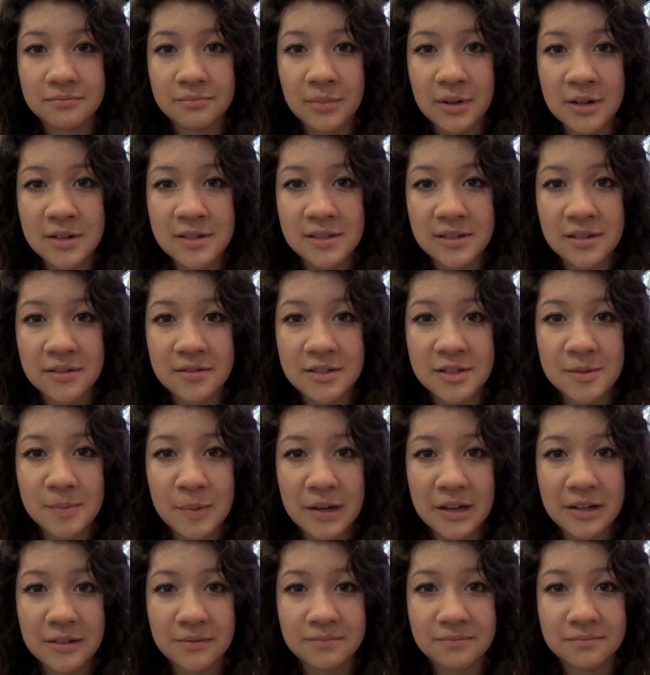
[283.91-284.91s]
Barcelona,
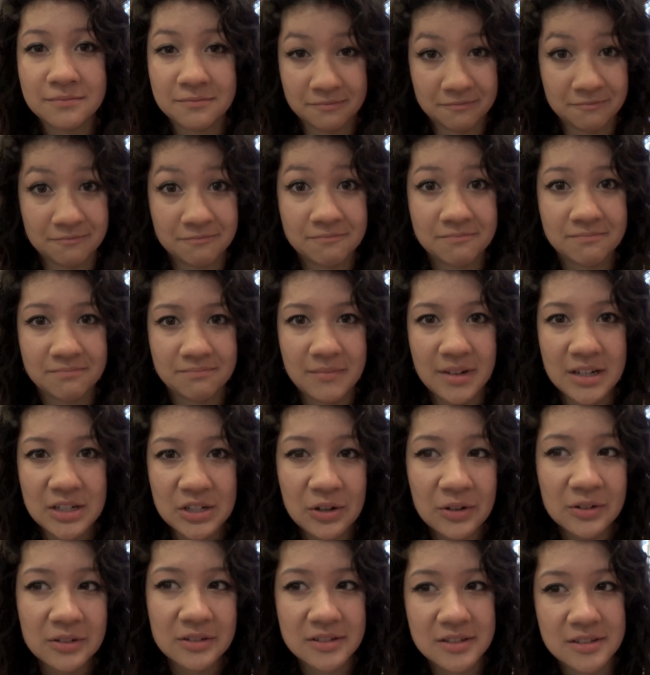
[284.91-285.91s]
Spain.
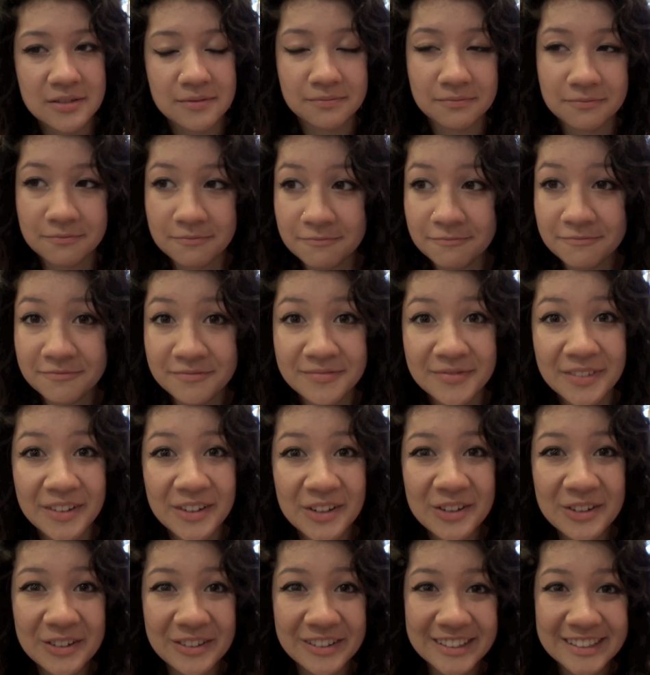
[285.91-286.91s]
McDonald's.
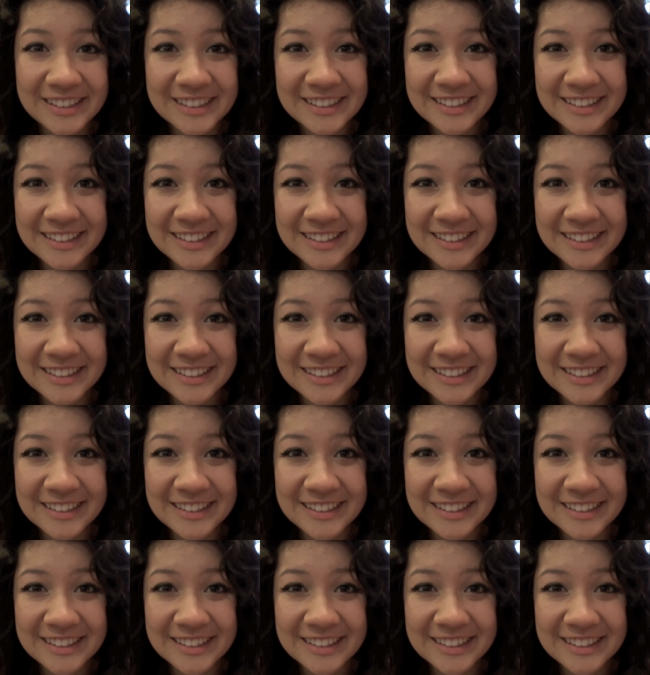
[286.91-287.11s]
Cool.